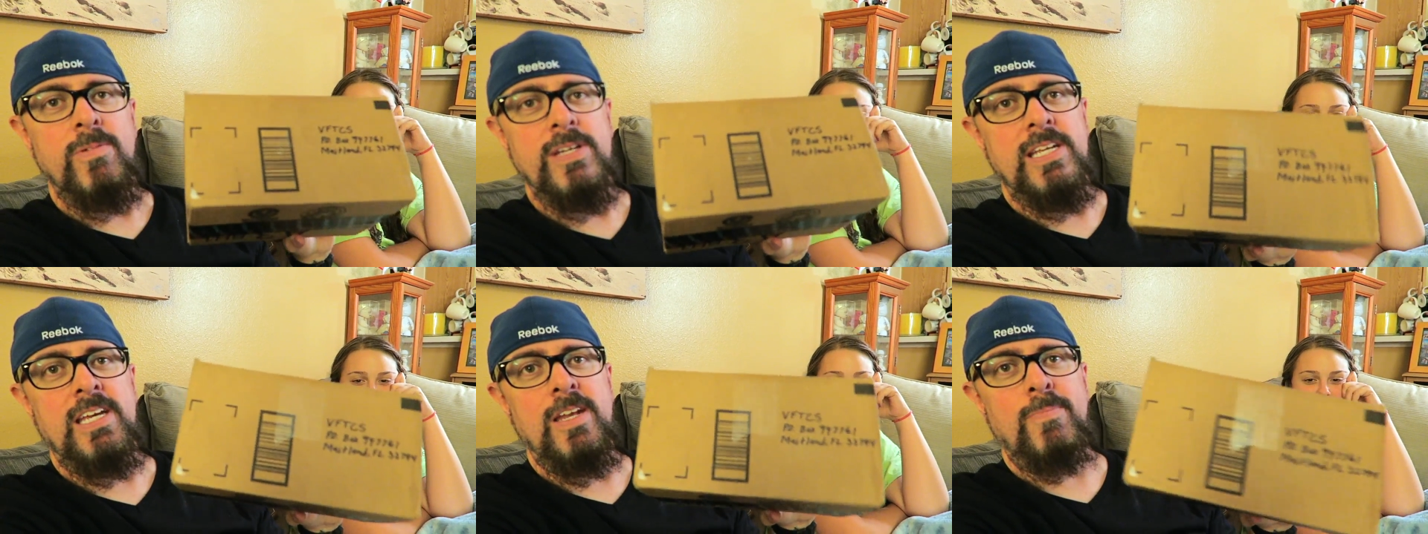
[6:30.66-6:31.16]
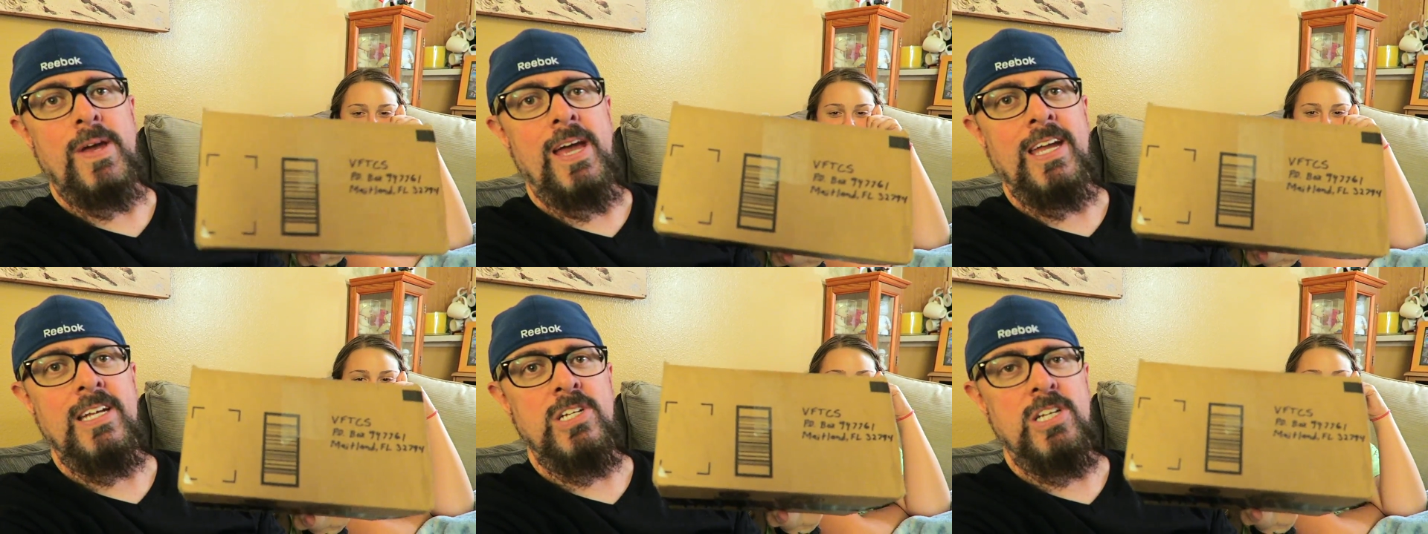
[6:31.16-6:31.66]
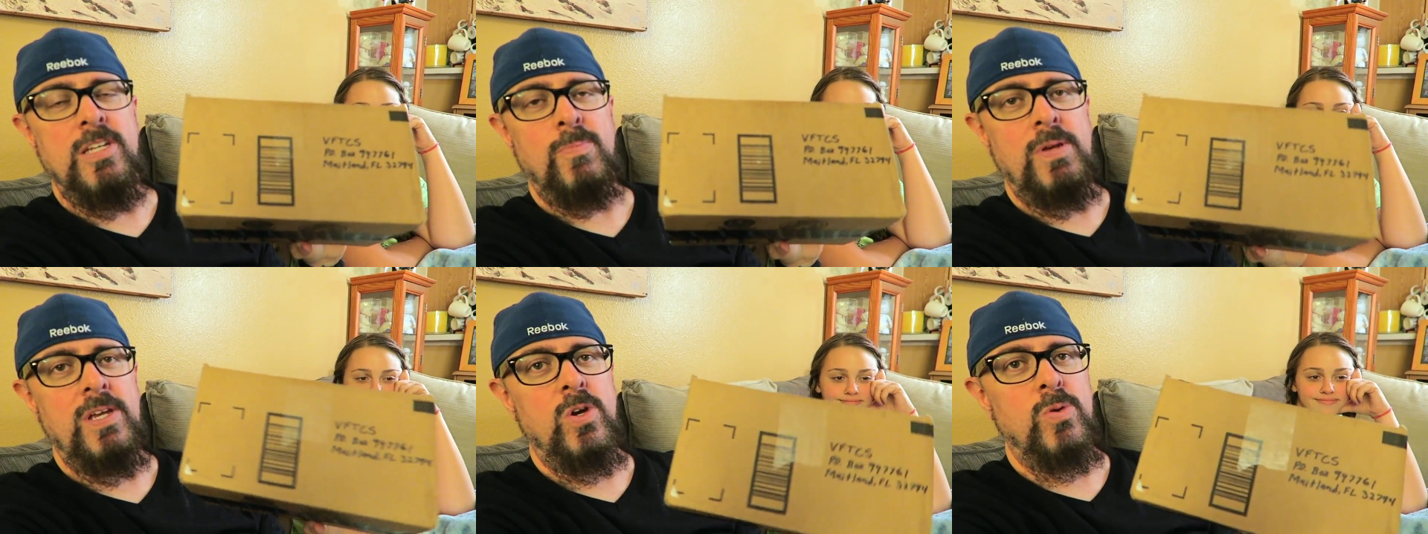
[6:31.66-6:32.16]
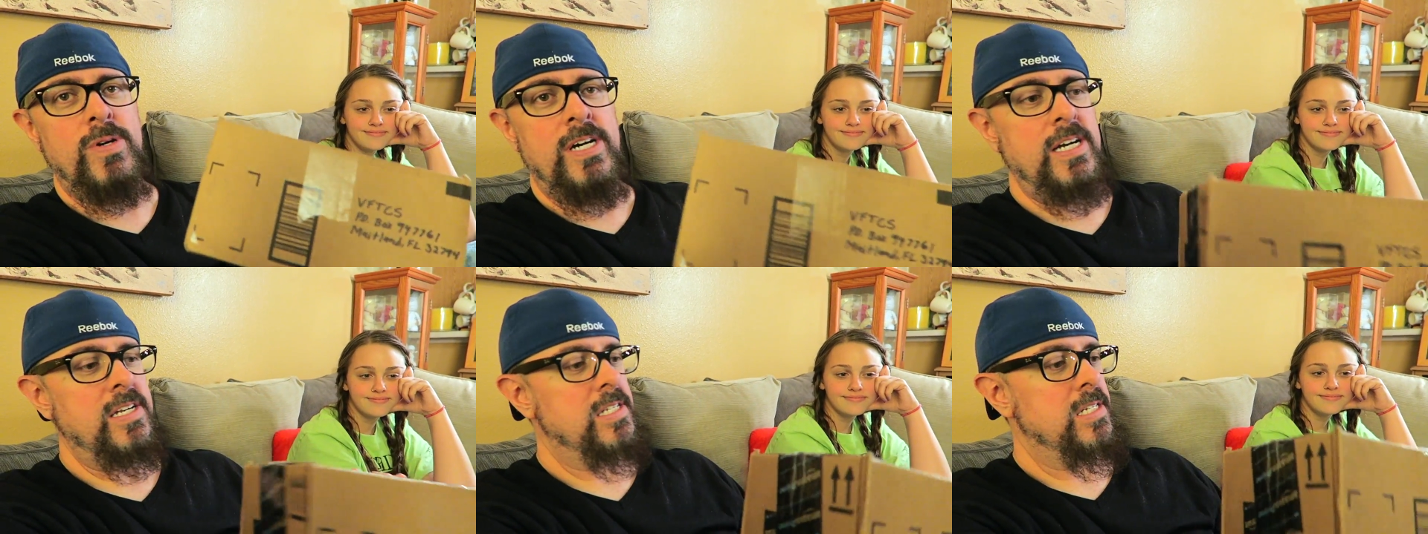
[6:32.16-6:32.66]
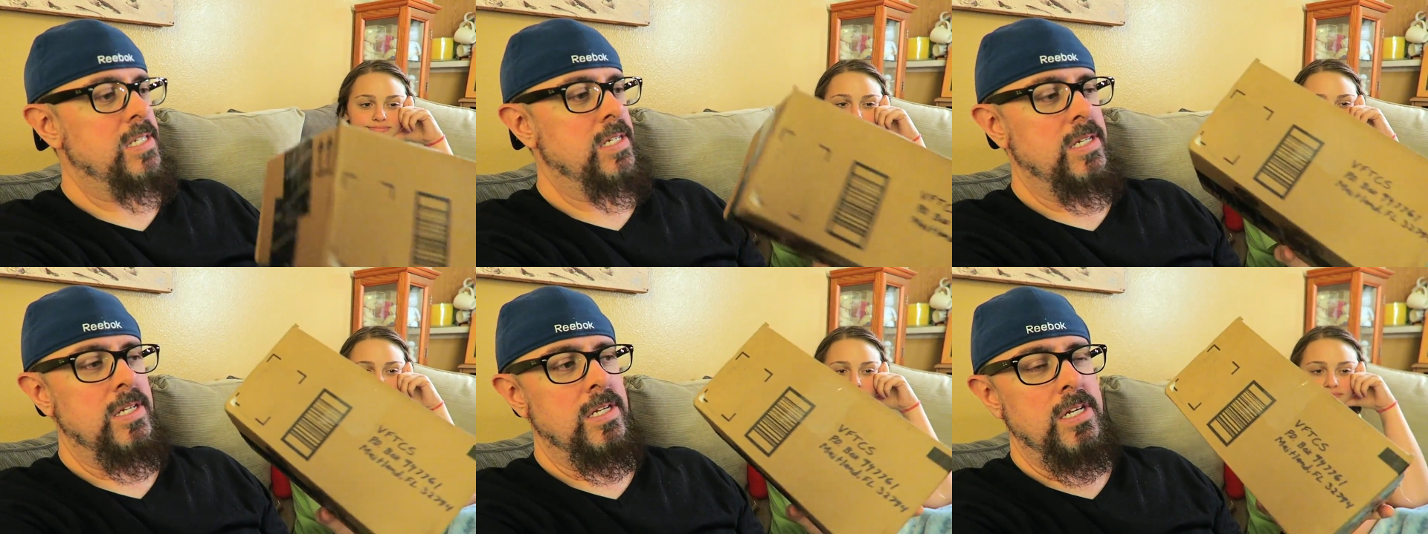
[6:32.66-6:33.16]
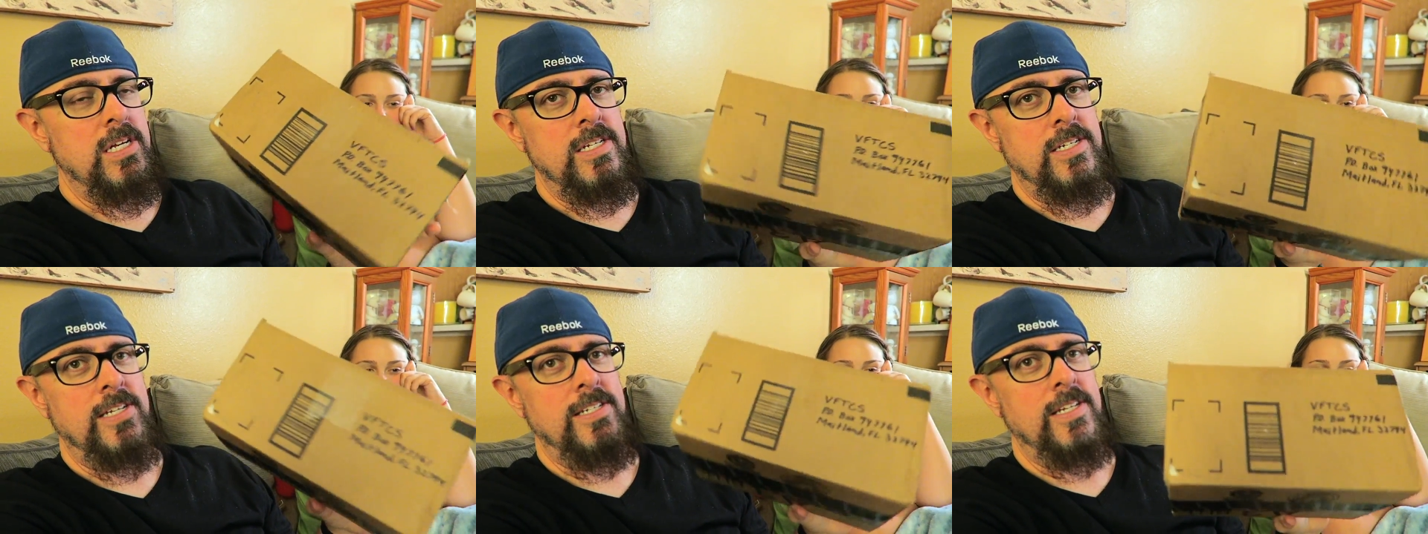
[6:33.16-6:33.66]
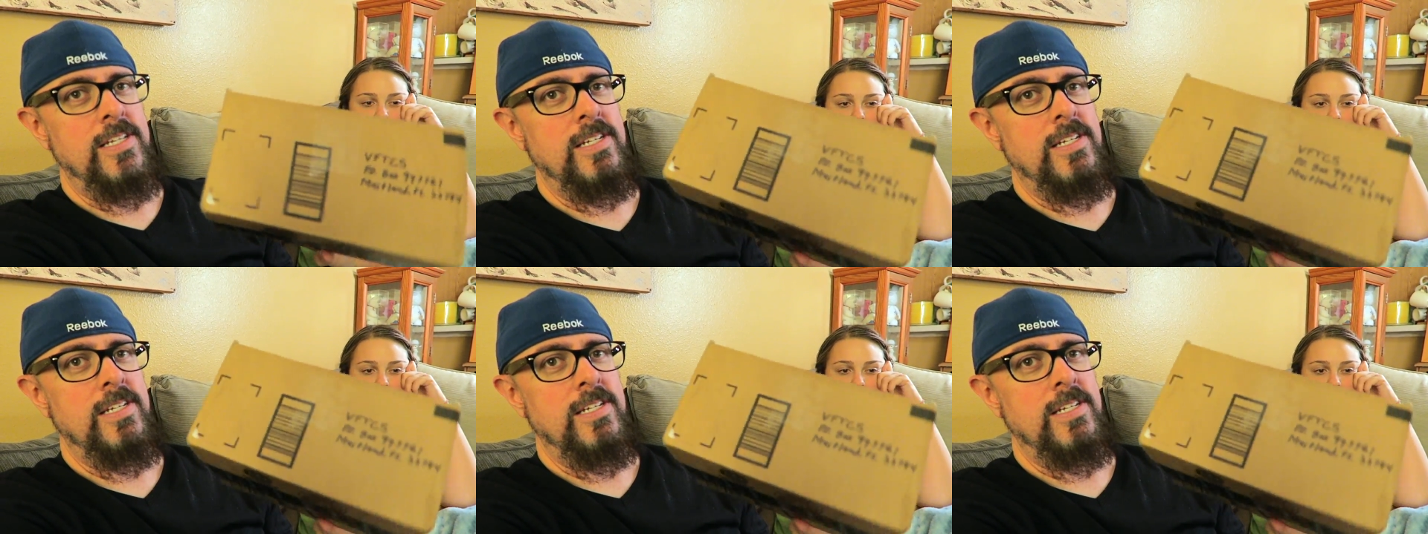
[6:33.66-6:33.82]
Speaker 1: we did get a package in the PO box. Dun, dun,